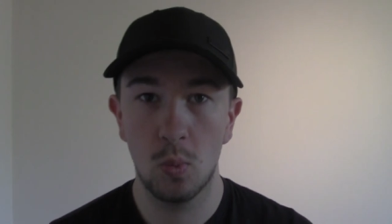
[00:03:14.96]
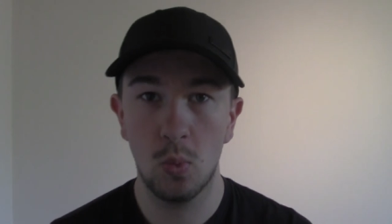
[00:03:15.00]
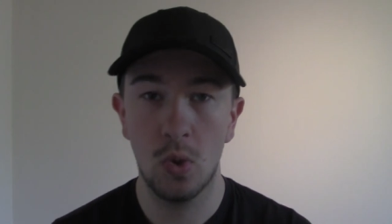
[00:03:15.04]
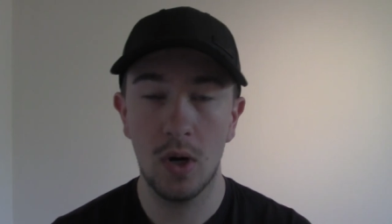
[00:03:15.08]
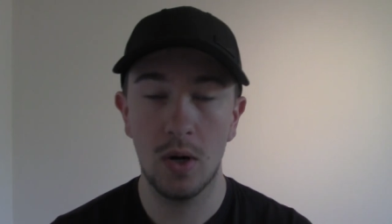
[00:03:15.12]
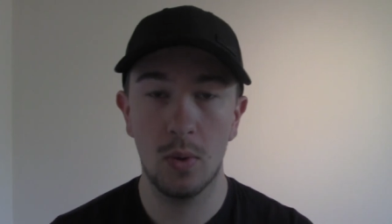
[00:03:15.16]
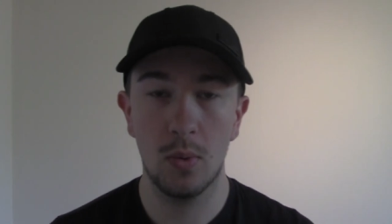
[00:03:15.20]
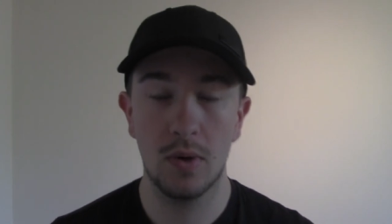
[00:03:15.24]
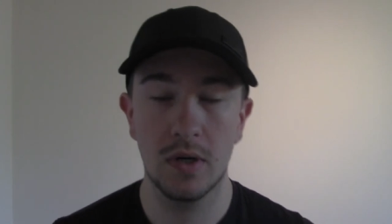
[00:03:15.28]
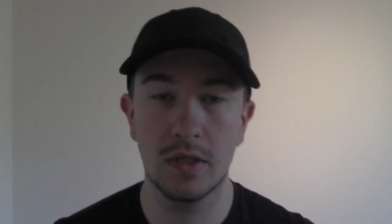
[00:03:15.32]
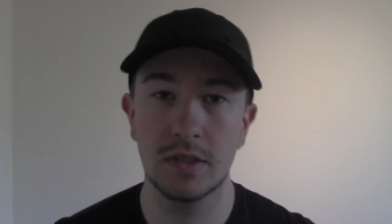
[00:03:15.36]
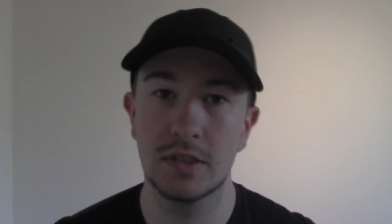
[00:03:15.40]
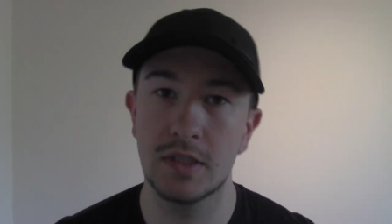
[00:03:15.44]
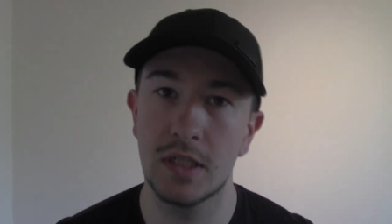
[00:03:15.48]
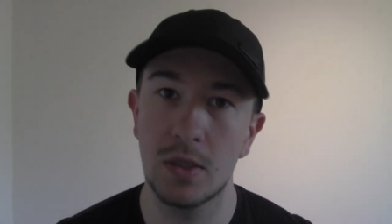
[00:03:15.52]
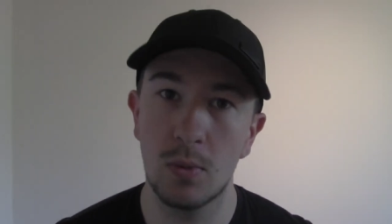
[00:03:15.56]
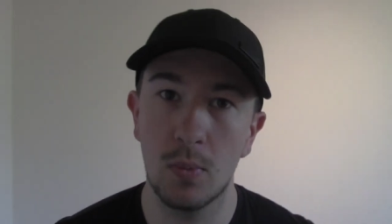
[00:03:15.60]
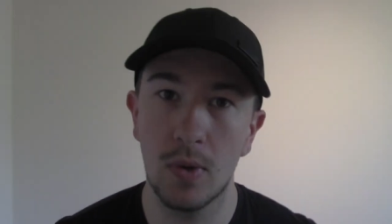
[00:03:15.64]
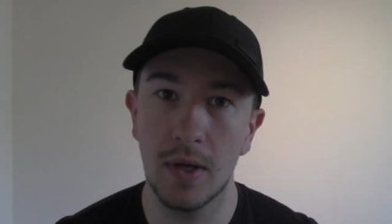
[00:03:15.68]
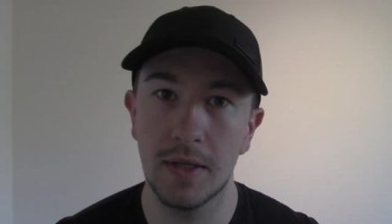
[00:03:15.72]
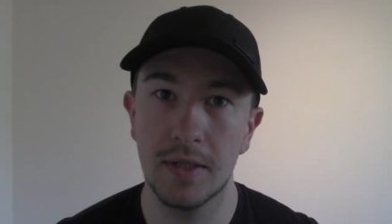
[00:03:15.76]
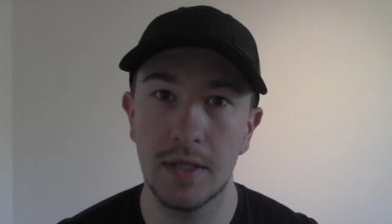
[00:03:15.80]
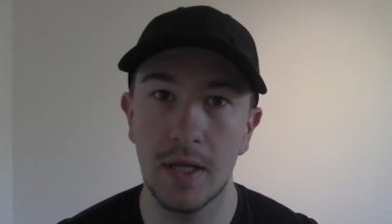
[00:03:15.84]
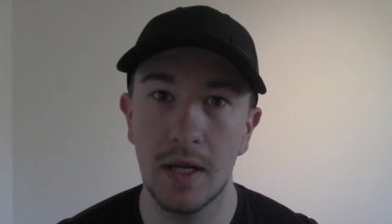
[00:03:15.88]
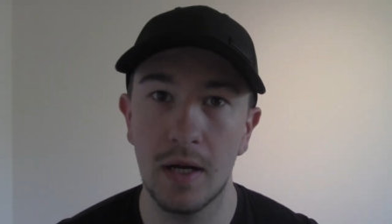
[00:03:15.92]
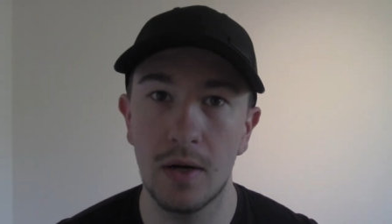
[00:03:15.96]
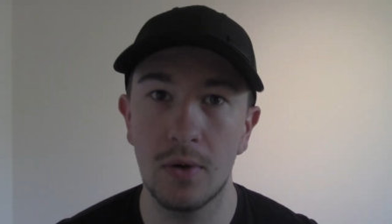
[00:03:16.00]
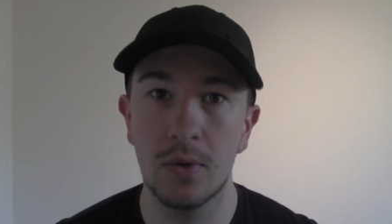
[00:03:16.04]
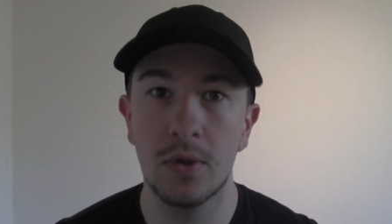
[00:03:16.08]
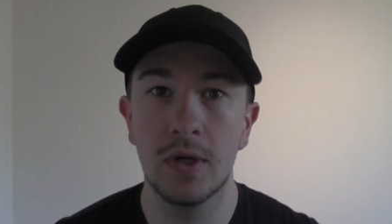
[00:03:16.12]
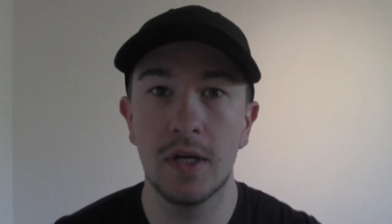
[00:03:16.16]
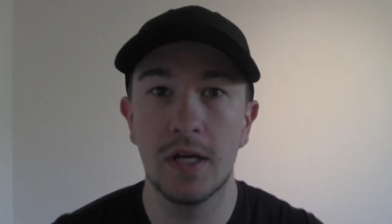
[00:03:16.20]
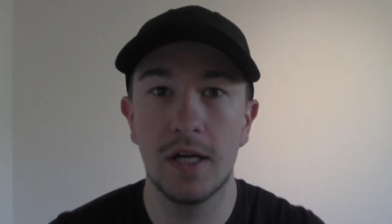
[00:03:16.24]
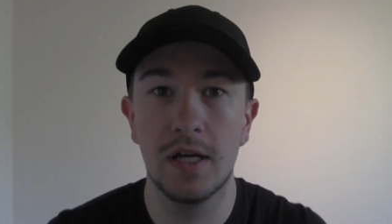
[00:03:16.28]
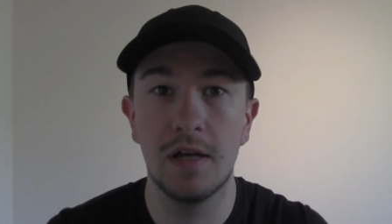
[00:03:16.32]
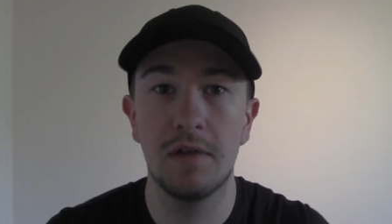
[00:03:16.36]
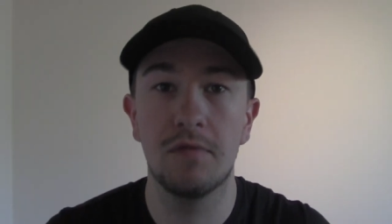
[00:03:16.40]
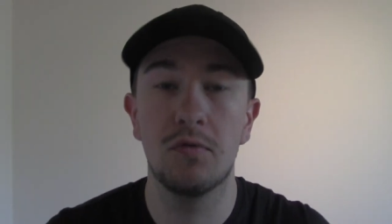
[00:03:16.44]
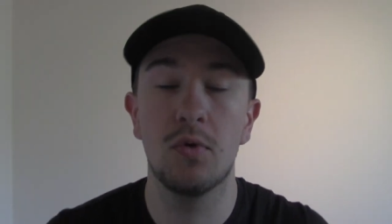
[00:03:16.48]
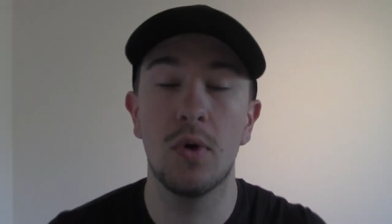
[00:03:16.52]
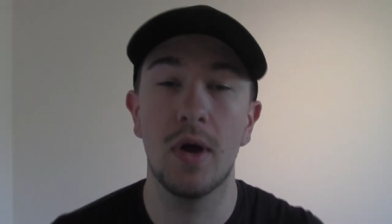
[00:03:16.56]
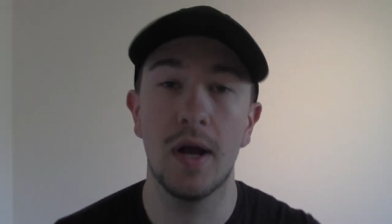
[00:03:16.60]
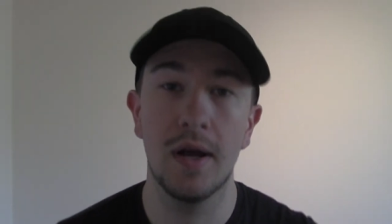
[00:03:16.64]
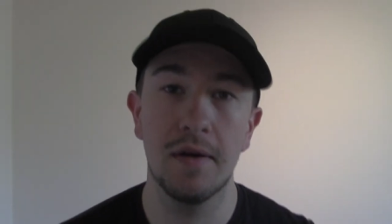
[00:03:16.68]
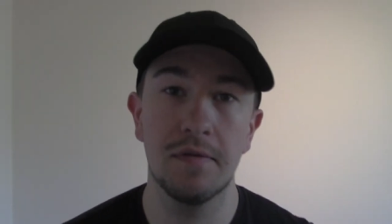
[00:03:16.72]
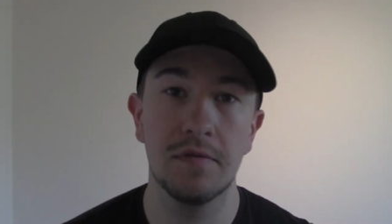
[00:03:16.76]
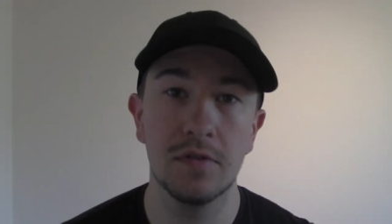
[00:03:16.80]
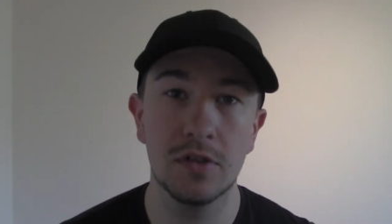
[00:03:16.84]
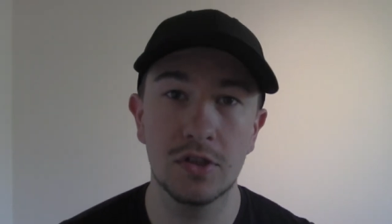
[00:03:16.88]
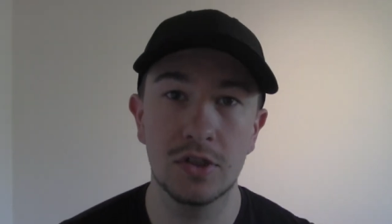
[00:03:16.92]
What I want to say right now, if you
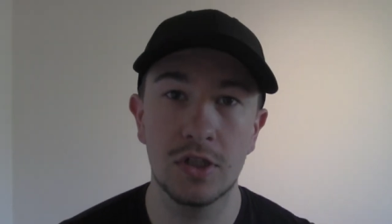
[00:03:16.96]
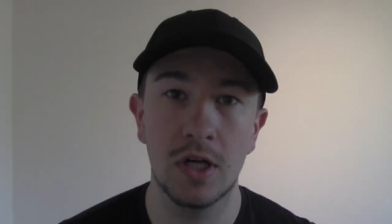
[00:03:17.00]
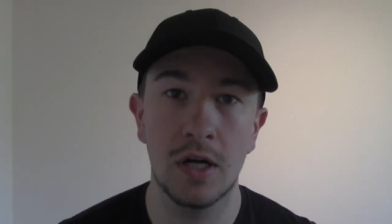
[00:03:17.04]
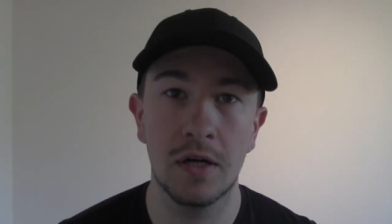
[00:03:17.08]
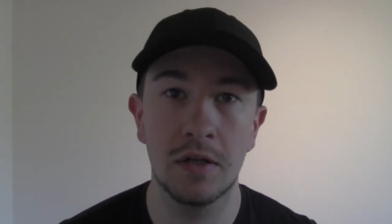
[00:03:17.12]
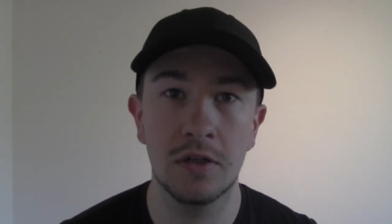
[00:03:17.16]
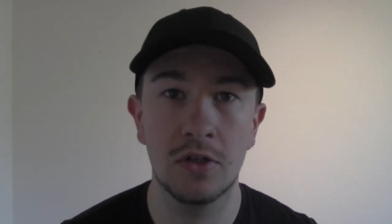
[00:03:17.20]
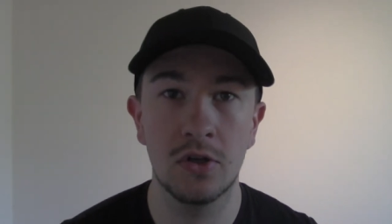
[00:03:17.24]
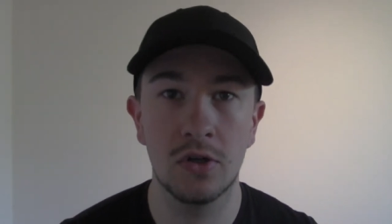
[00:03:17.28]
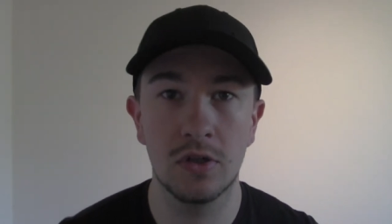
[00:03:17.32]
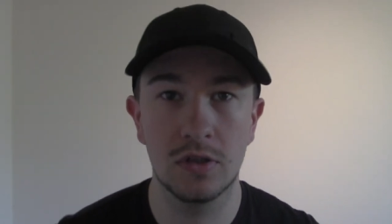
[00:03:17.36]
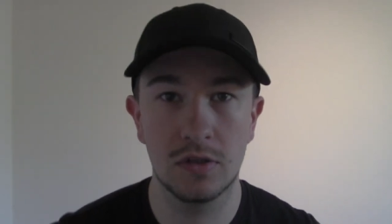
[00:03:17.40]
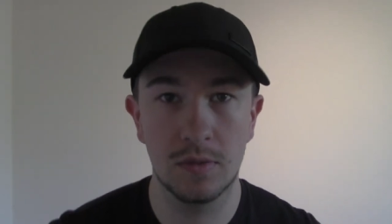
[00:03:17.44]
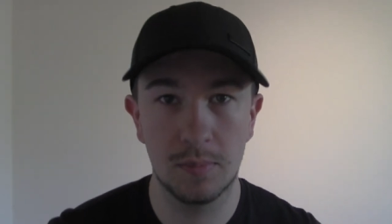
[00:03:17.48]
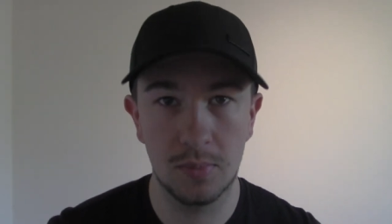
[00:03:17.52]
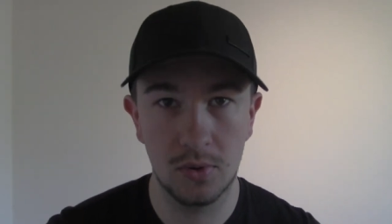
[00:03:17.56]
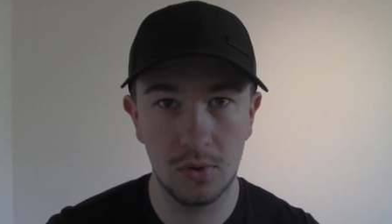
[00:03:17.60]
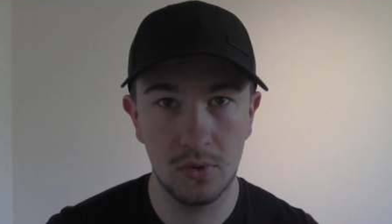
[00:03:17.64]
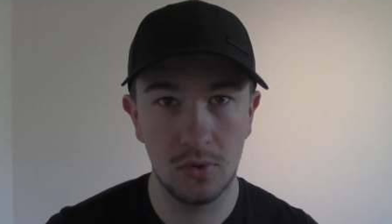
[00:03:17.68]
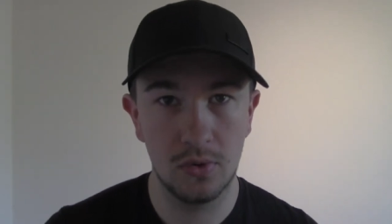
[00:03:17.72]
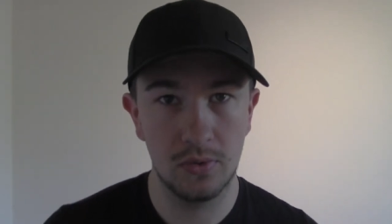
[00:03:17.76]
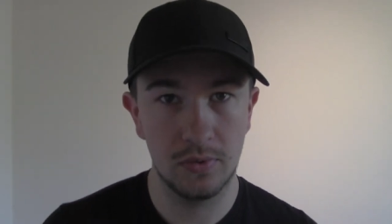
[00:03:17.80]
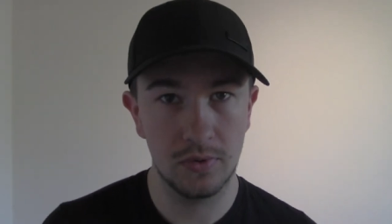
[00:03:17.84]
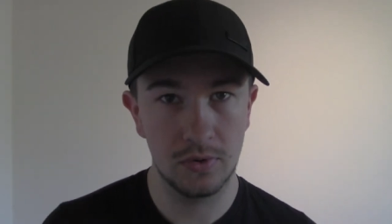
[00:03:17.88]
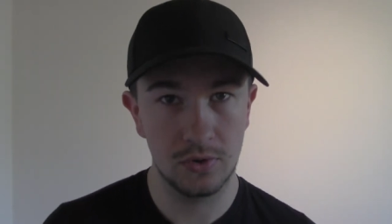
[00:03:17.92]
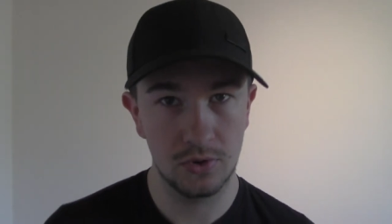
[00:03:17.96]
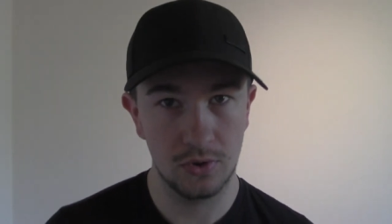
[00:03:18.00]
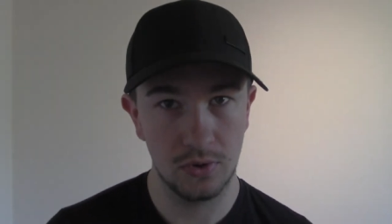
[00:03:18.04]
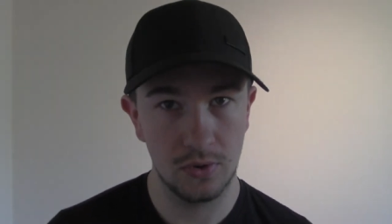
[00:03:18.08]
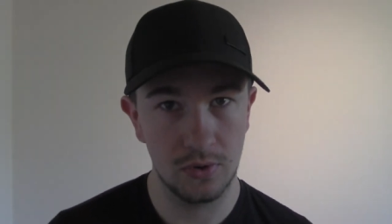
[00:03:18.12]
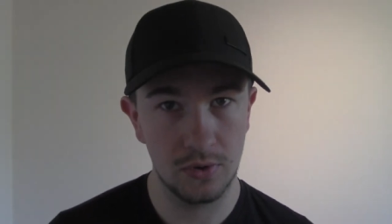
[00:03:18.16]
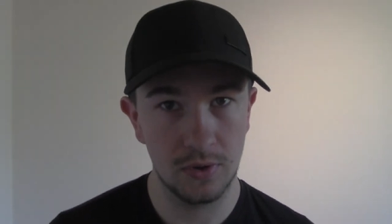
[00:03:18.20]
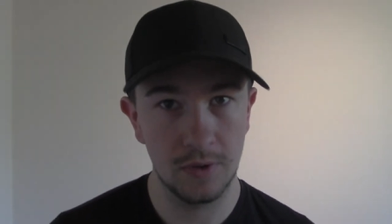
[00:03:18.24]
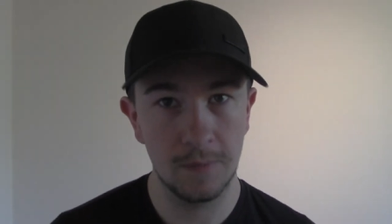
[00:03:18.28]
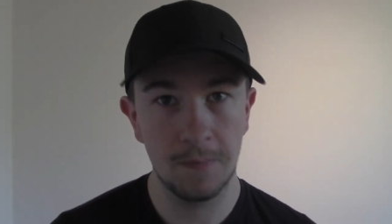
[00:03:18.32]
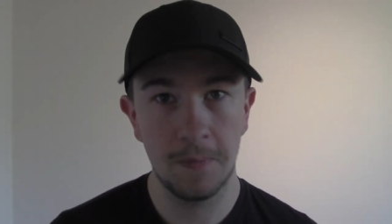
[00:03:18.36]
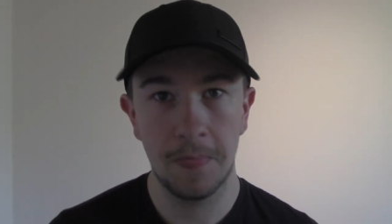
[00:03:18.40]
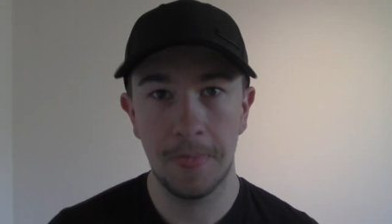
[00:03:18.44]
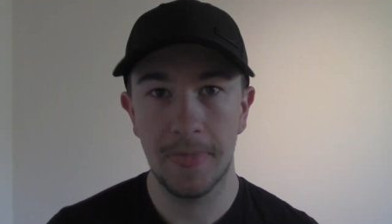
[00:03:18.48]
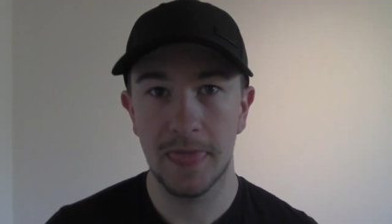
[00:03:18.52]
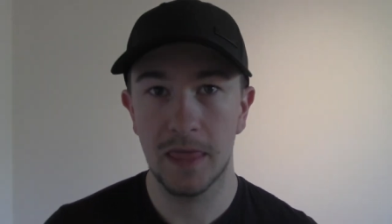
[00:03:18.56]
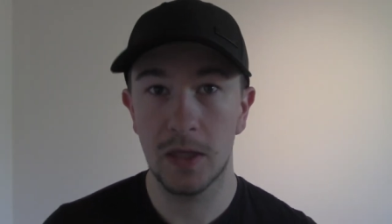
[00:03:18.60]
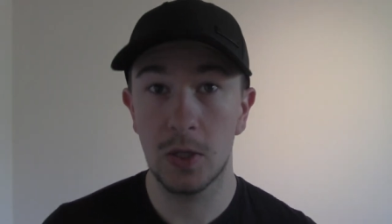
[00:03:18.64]
haven't started your entrepreneurial journey,